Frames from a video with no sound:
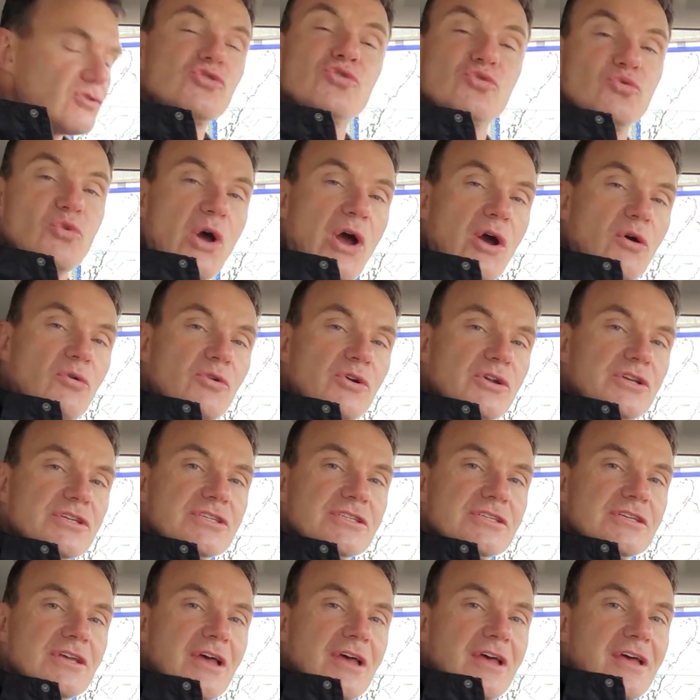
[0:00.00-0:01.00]
2 hours.
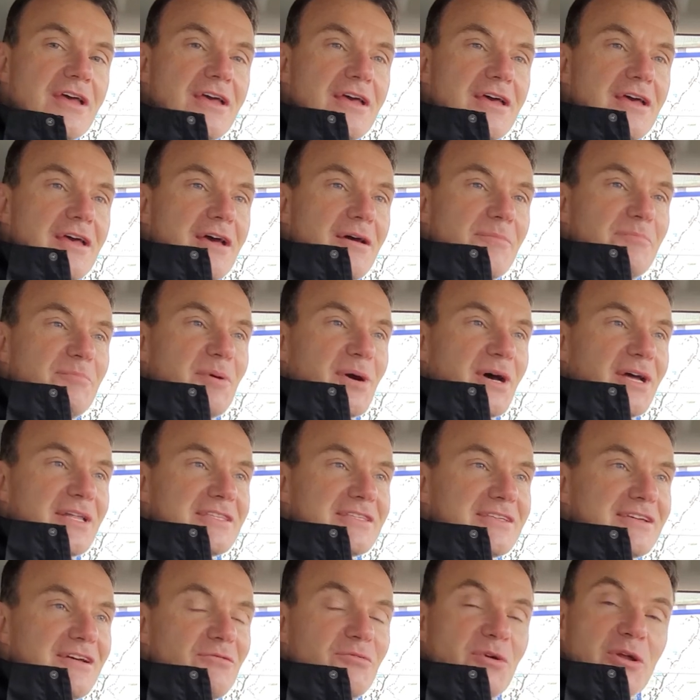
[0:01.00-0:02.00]
But
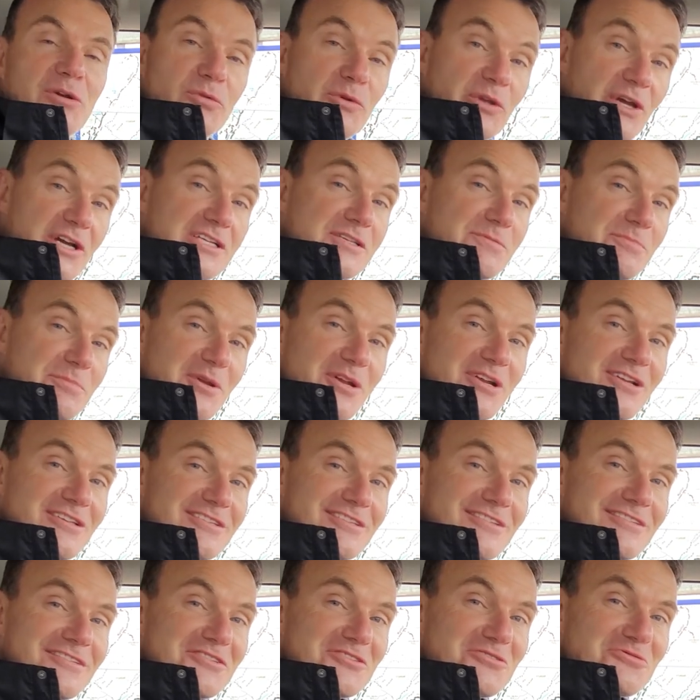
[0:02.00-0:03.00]
what we experienced in
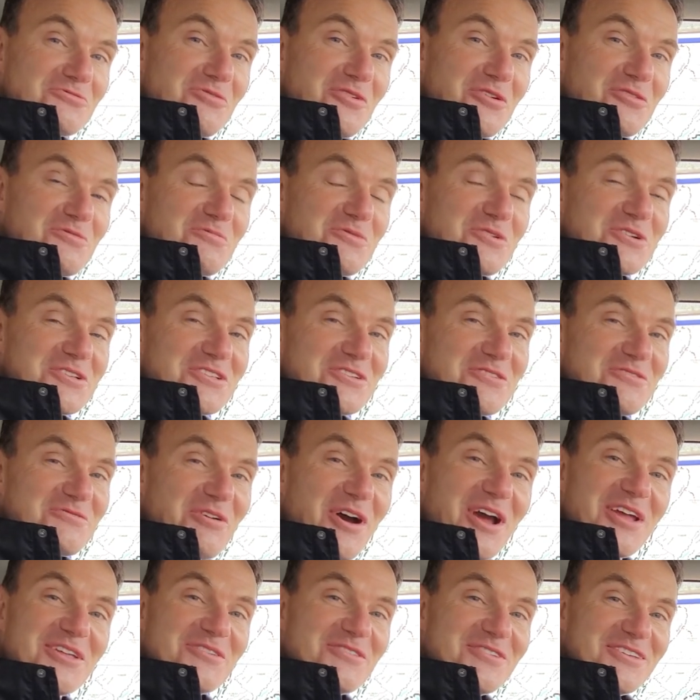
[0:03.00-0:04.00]
this road was
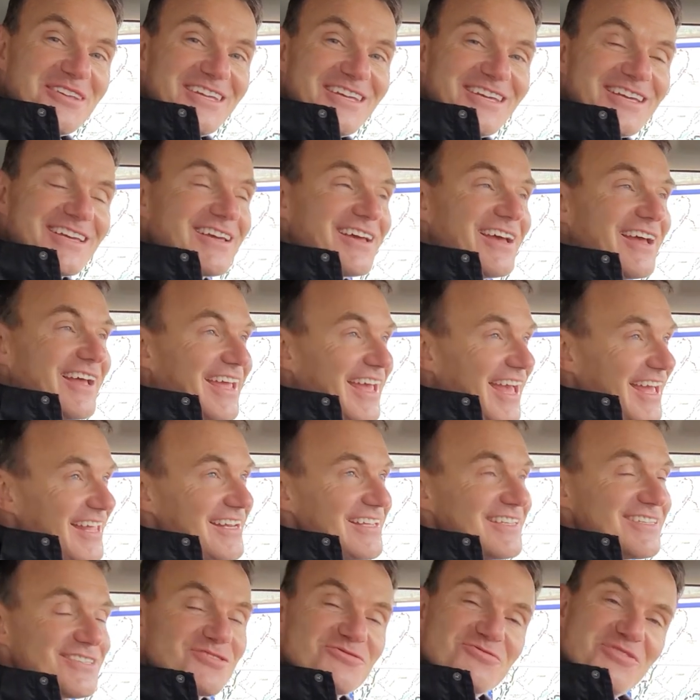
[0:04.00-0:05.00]
quite unique. Again,
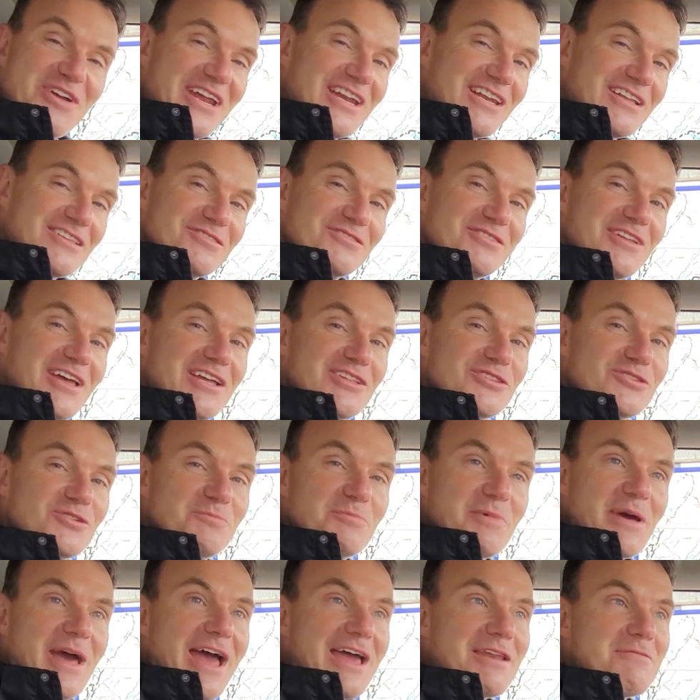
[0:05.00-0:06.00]
it's raining today, too
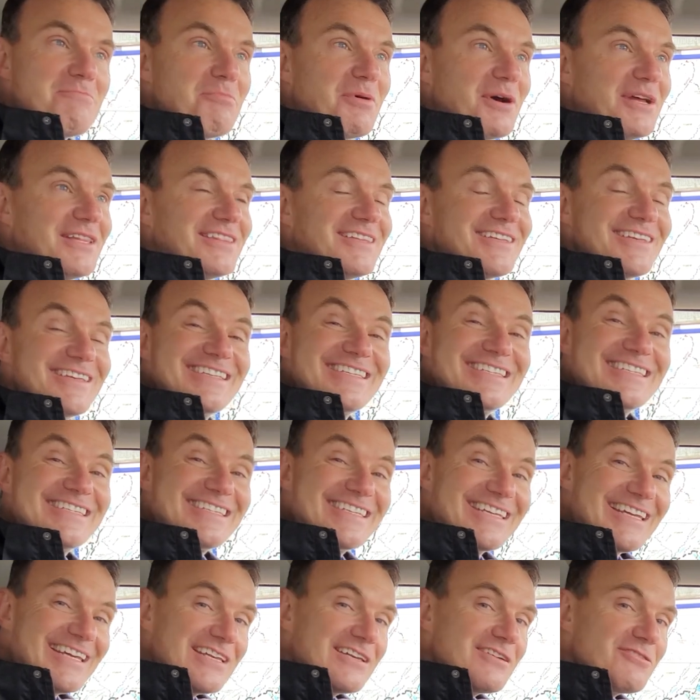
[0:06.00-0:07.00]
bad, but the
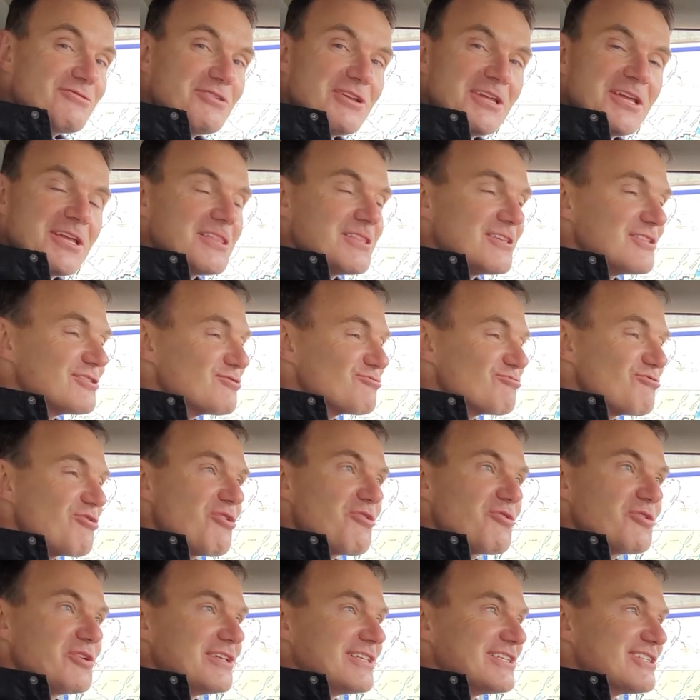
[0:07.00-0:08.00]
scenery in this
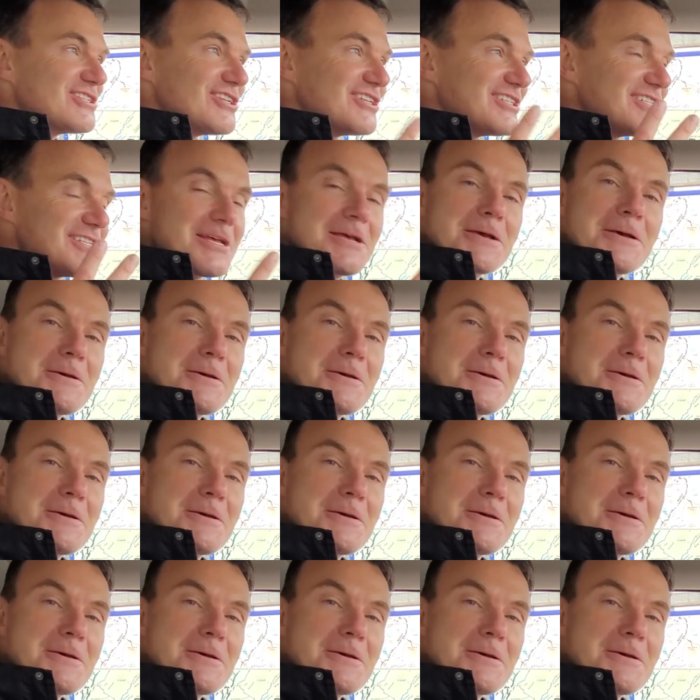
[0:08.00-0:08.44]
road is just,